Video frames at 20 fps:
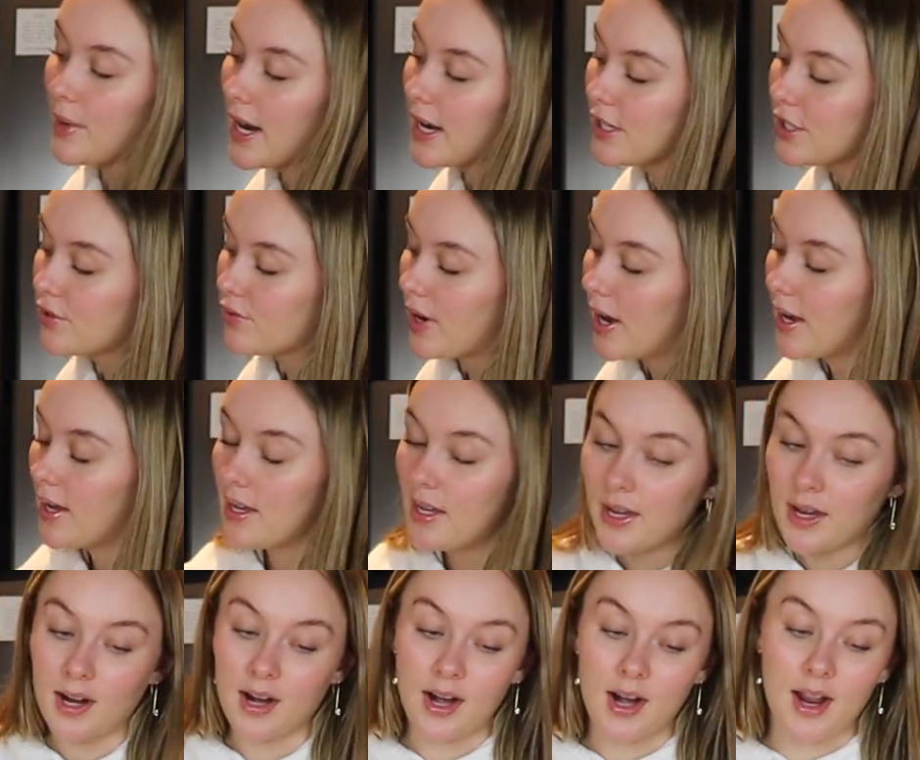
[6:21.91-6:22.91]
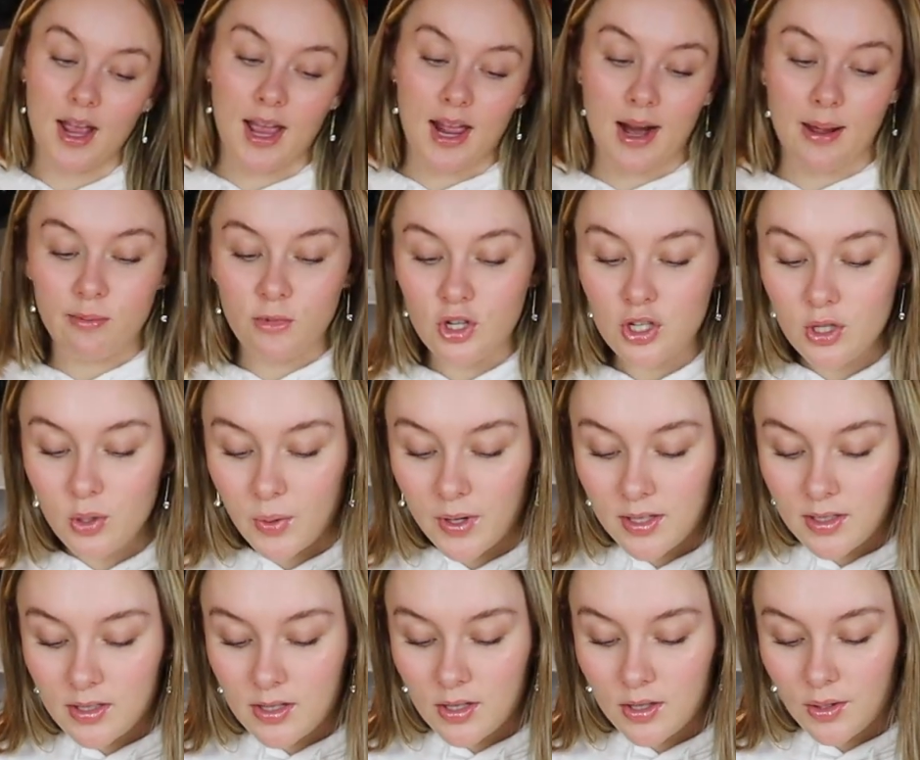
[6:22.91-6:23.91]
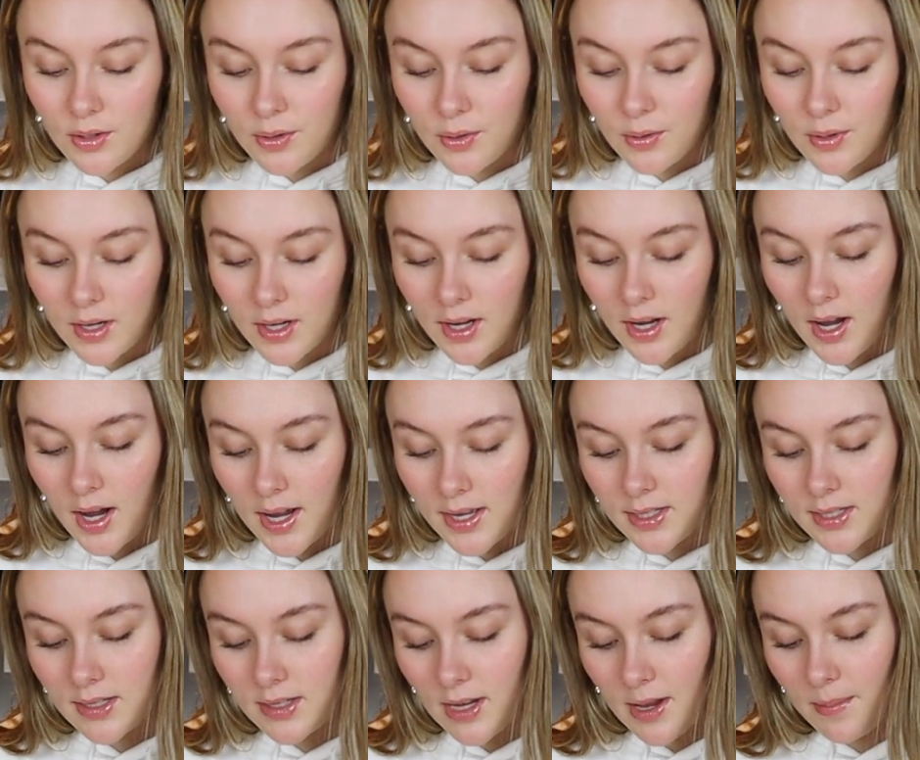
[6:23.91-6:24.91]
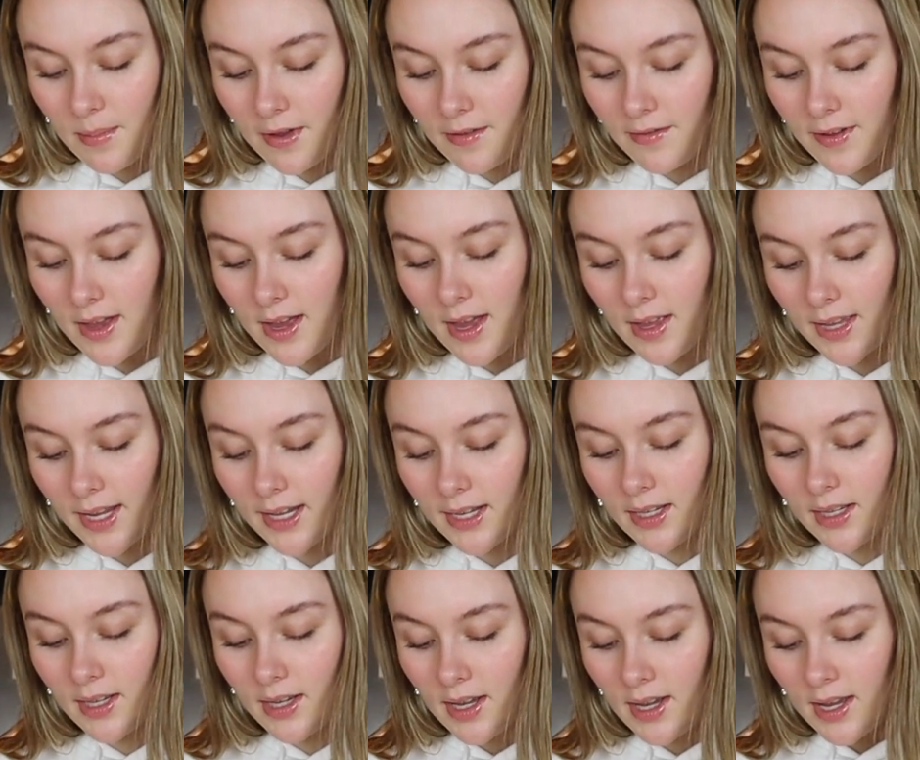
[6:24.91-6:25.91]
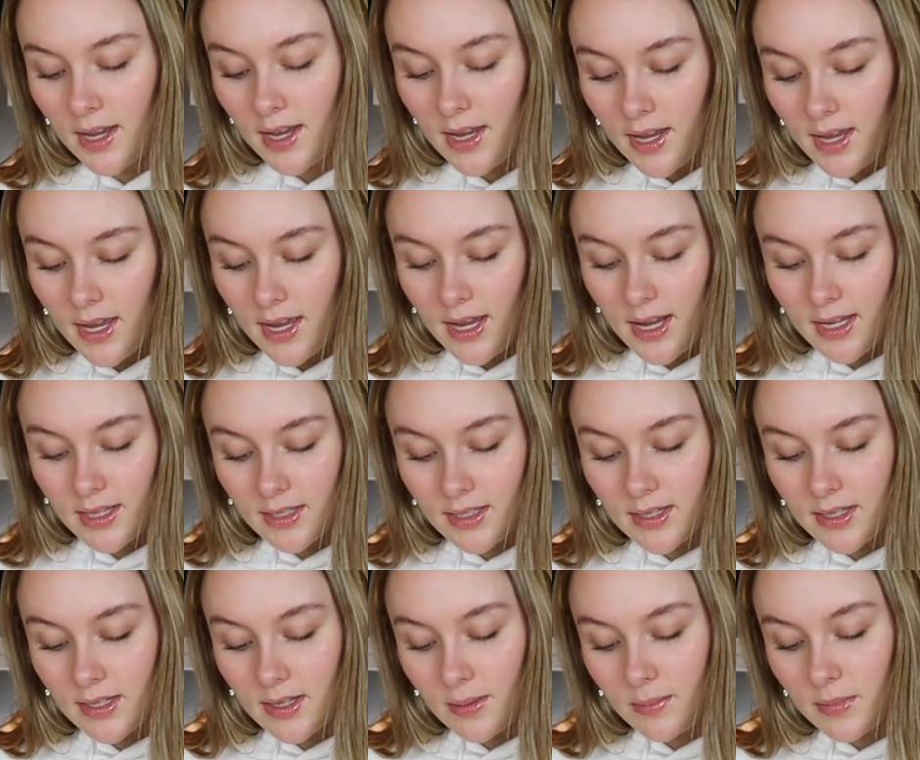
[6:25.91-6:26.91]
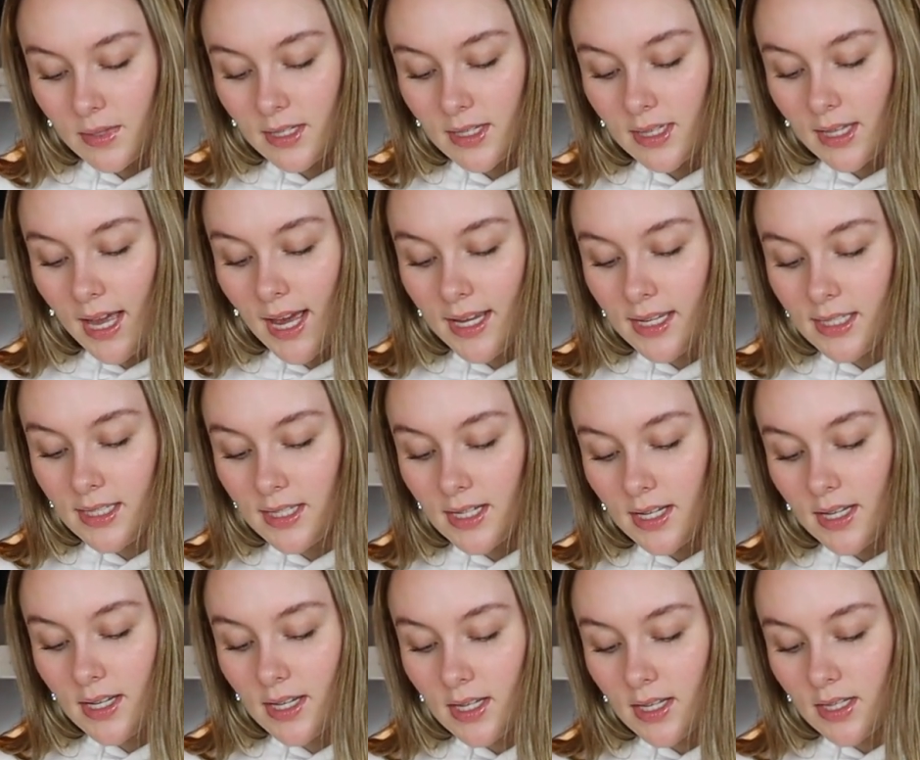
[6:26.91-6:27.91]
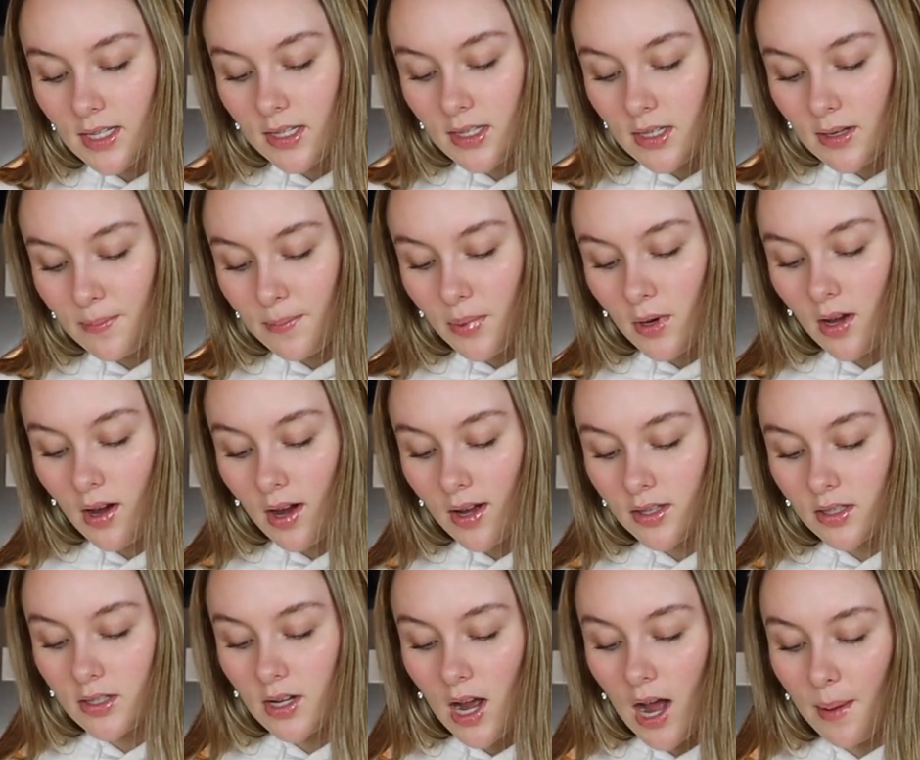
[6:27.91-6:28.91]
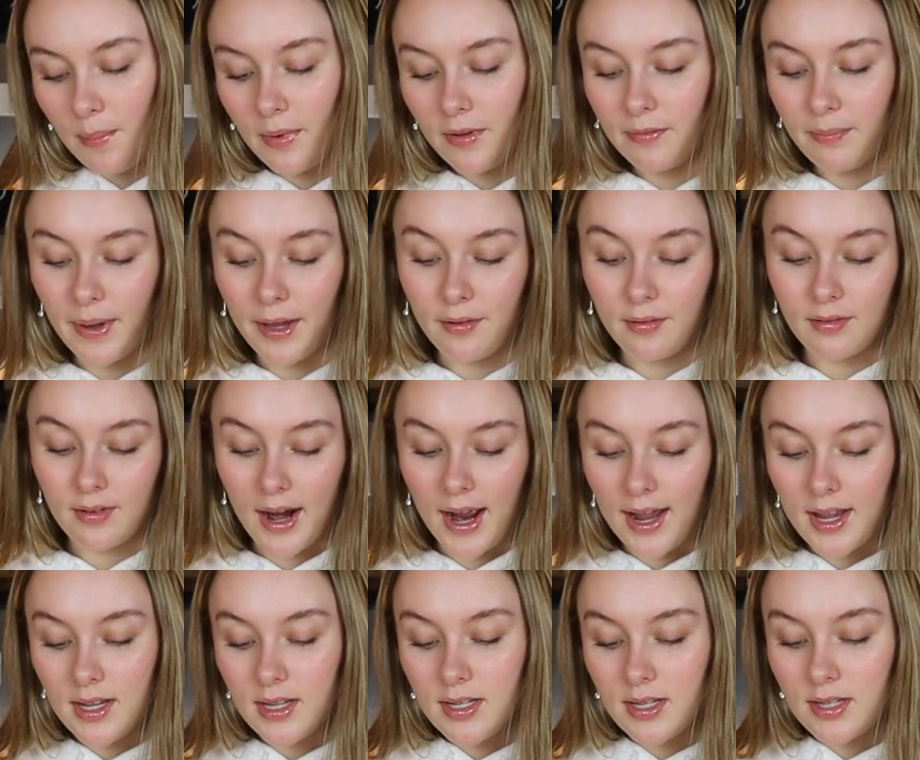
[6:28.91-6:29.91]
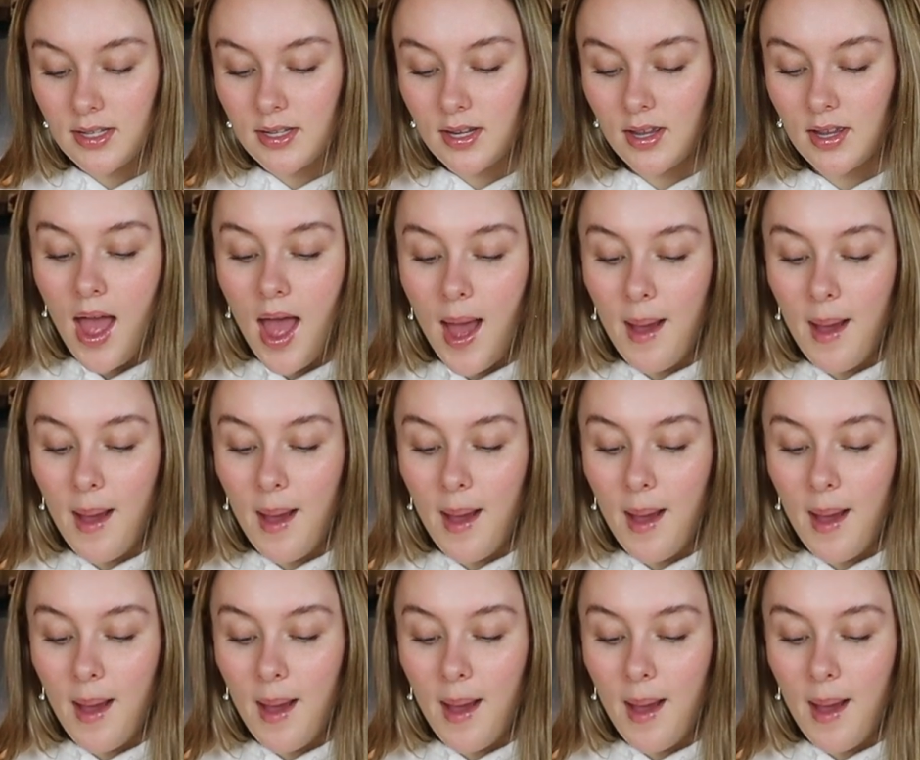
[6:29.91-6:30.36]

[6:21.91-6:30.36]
breast right here, and I'm just going to cut some of it like in some slices to put on top of my rice.